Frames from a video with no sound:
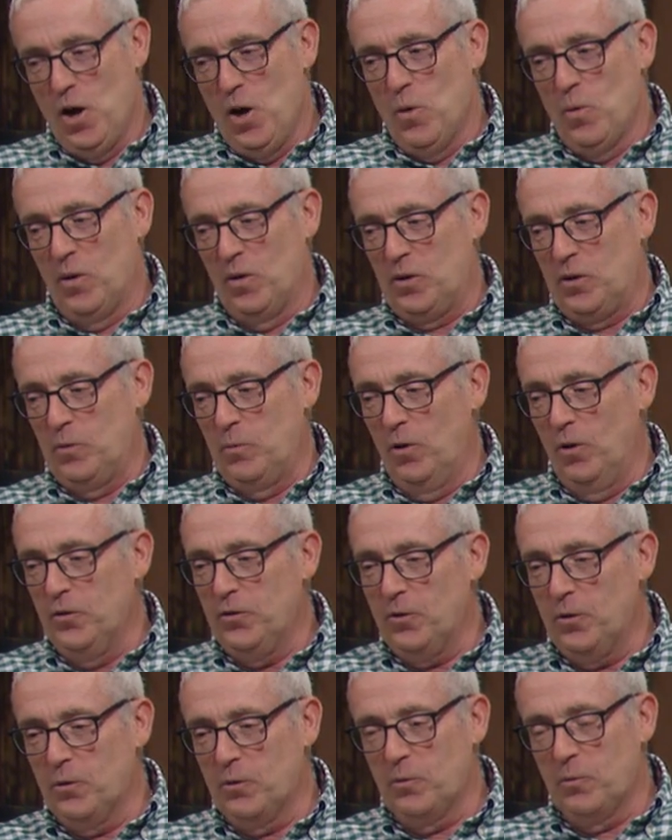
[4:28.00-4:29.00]
Well, you
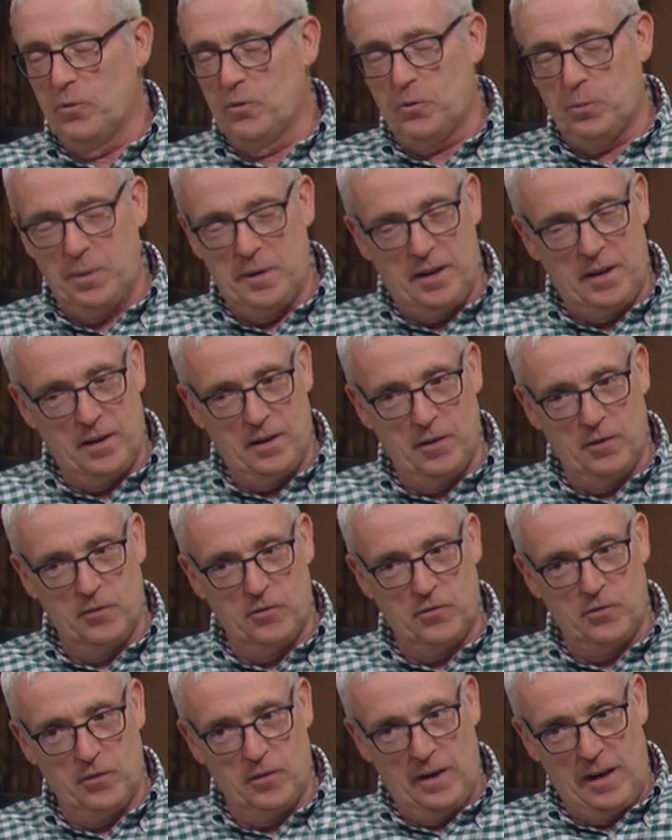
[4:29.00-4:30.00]
also, speaking
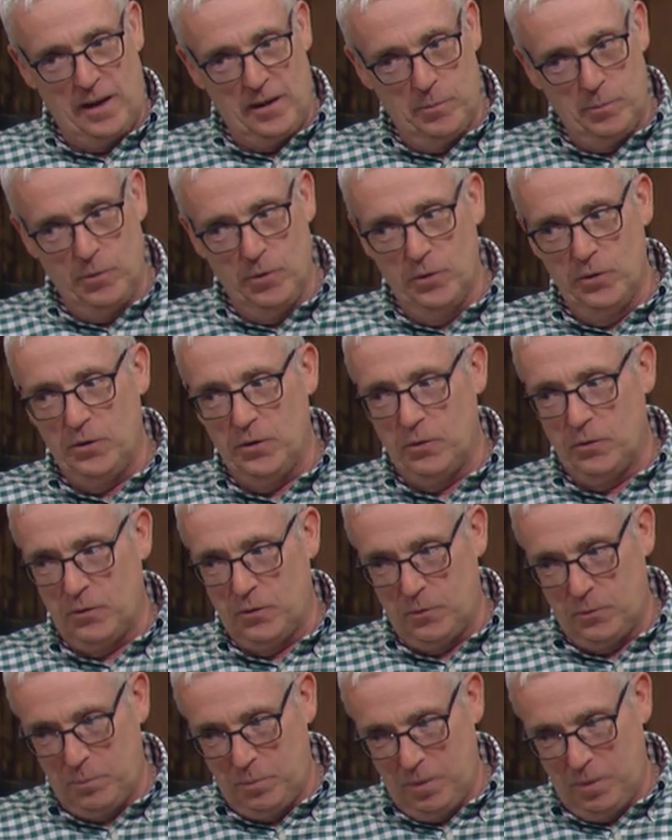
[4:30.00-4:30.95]
of edibles and